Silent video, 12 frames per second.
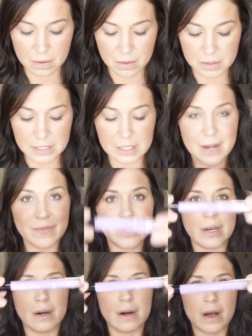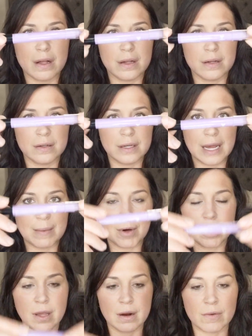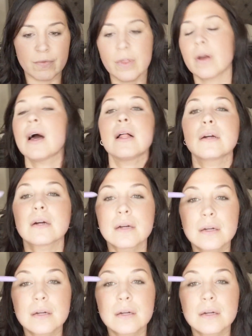Doesn't have a name on there for the color.